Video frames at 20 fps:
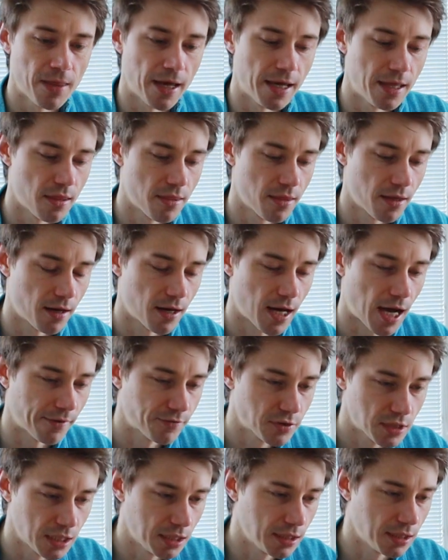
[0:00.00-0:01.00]
And
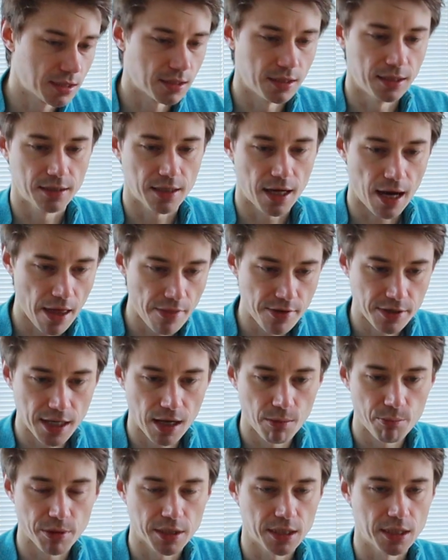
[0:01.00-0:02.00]
I've seen it in other
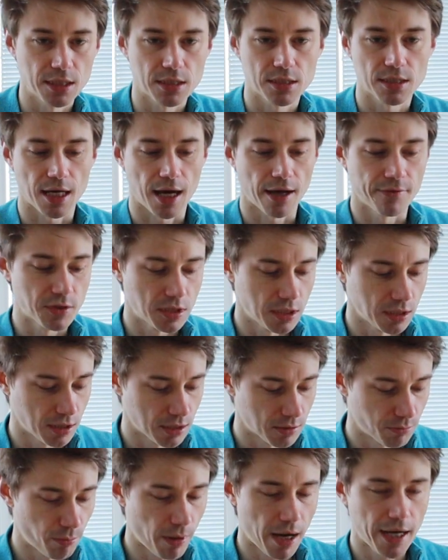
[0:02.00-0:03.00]
companies, I've seen
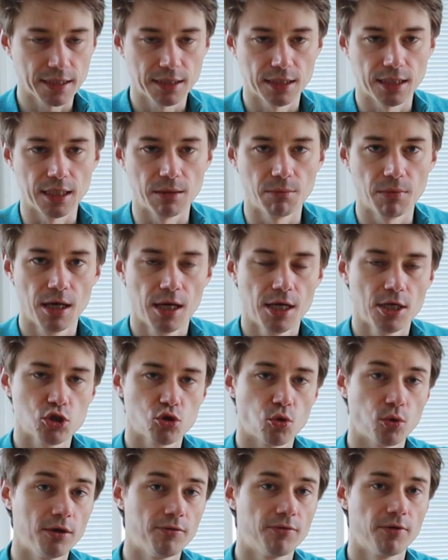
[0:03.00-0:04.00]
it in my team.
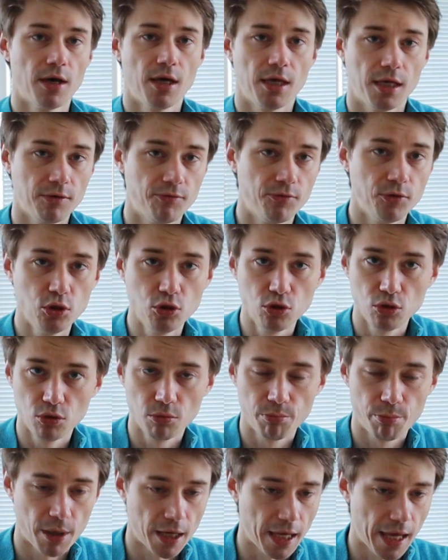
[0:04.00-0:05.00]
So if
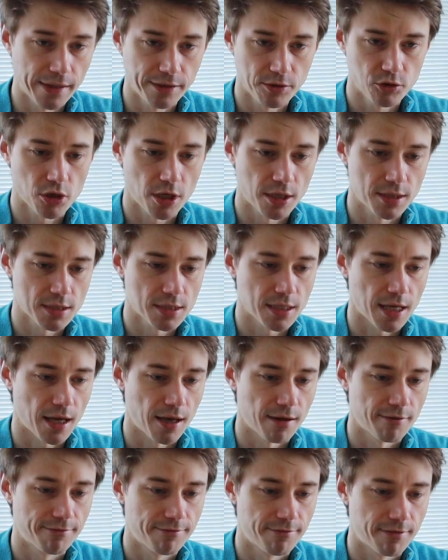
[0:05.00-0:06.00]
you by any chance
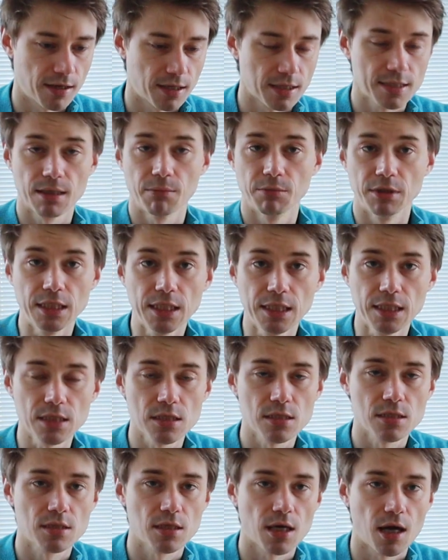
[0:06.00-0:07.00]
have some
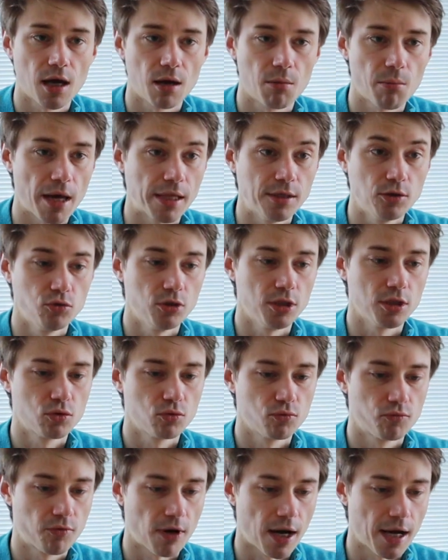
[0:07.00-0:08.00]
needs and you need
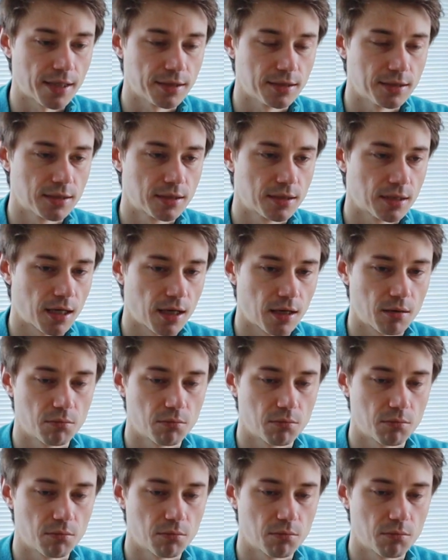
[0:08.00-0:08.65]
to find